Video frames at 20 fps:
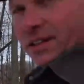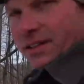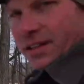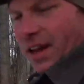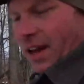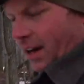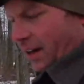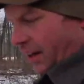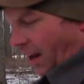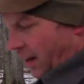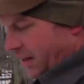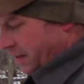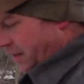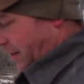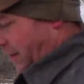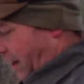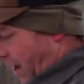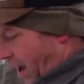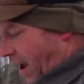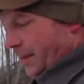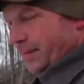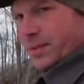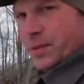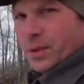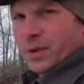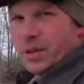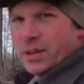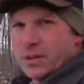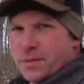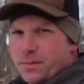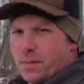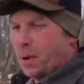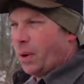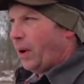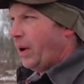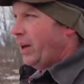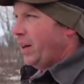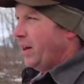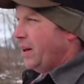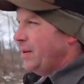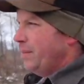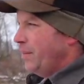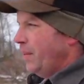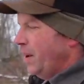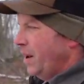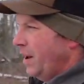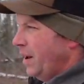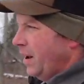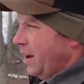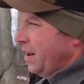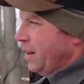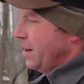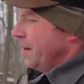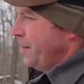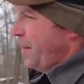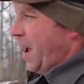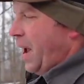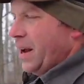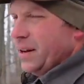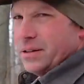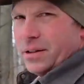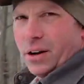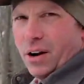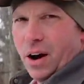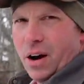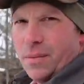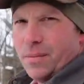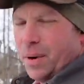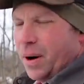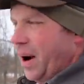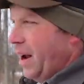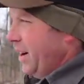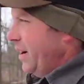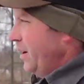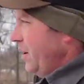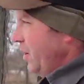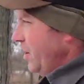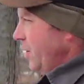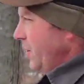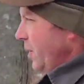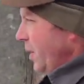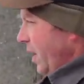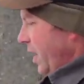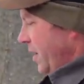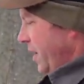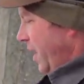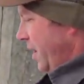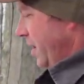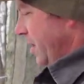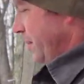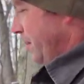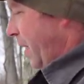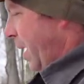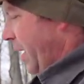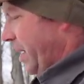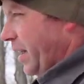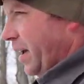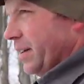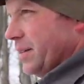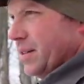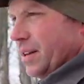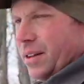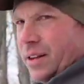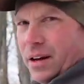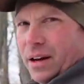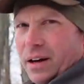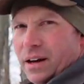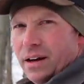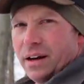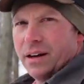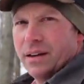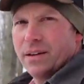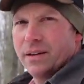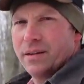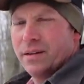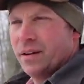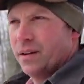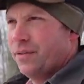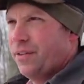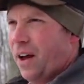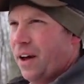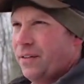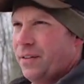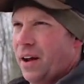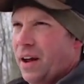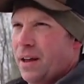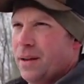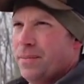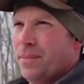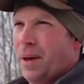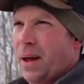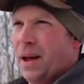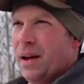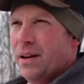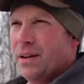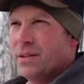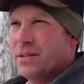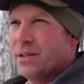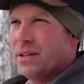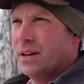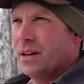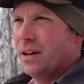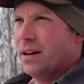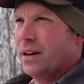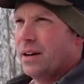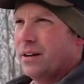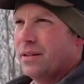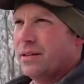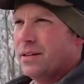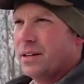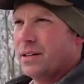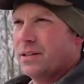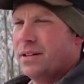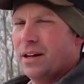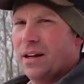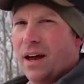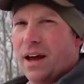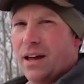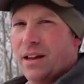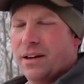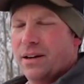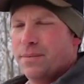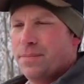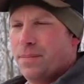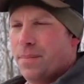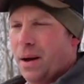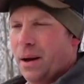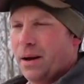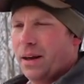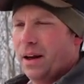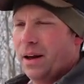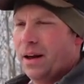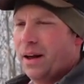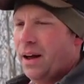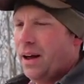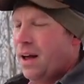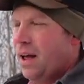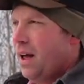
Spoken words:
To sanitize the taps, we just boil them. The bags are all brand new, and then the buckets and the 5-gallon pails, the 60-gallon bucket,